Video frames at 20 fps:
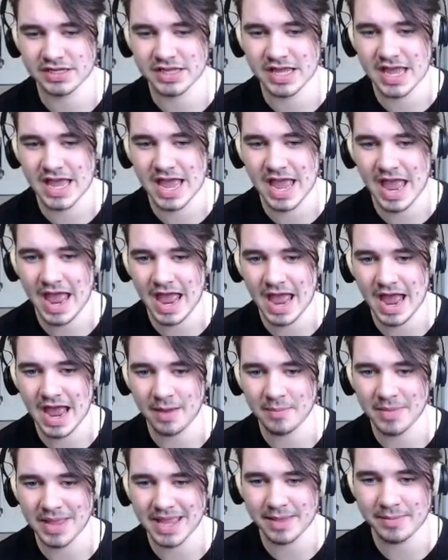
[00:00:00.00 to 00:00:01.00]
Yeah,
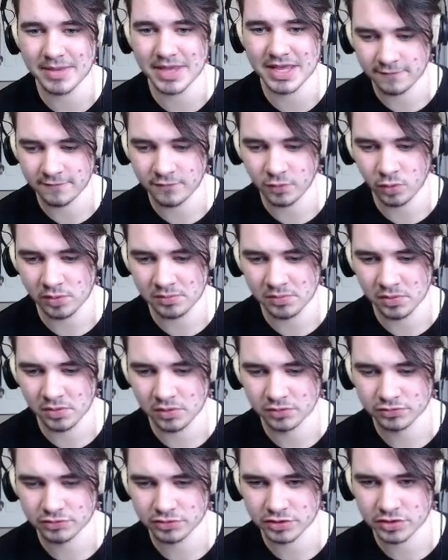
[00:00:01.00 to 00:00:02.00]
baby.
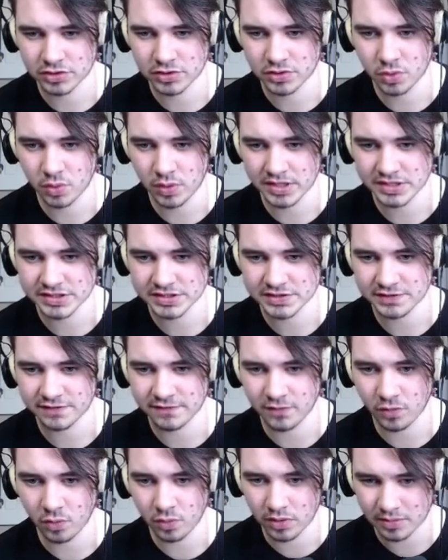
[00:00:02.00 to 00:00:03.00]
Formal request
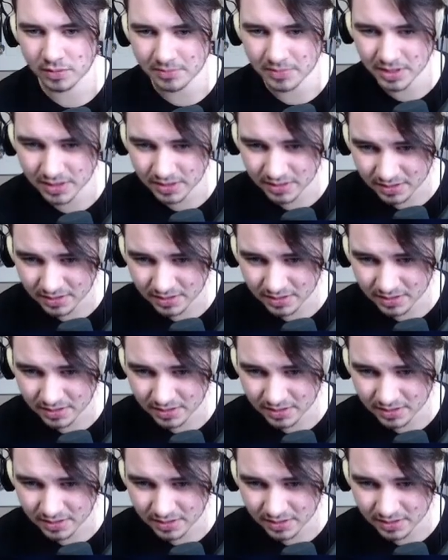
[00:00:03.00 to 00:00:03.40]
form.